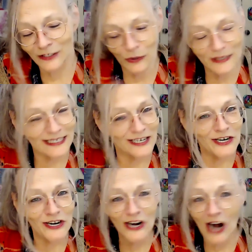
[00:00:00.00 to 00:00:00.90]
So it's
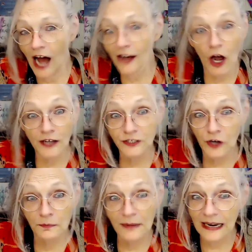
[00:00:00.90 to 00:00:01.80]
not lost
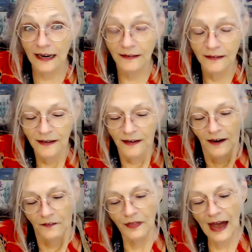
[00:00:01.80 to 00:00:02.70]
on me
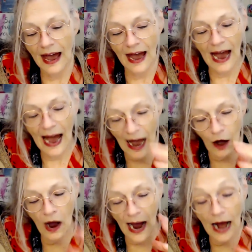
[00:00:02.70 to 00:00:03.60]
that
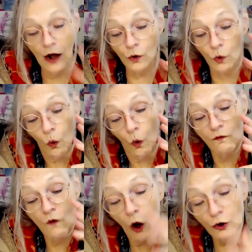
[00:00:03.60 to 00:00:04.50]
how
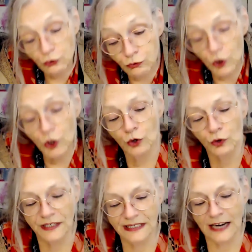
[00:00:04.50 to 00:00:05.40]
true
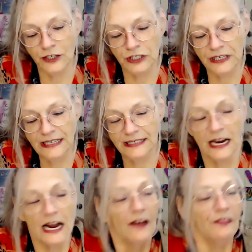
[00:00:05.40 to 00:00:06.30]
this actually is,
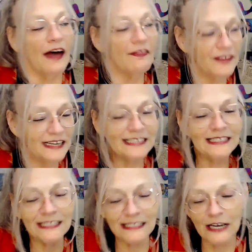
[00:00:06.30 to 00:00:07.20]
that this
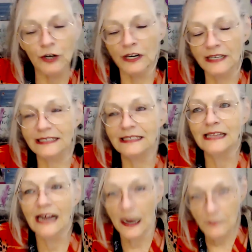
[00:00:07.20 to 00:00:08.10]
is a synchronicity
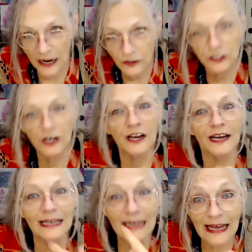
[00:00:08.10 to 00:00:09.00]
that I'm now sharing
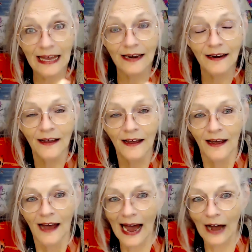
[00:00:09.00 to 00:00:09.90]
again
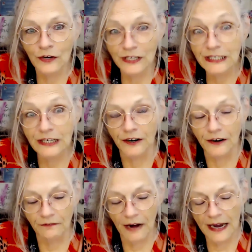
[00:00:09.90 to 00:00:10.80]
out
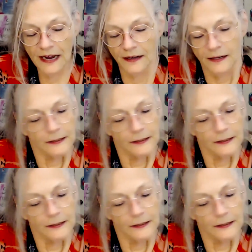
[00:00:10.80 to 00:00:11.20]
here, right?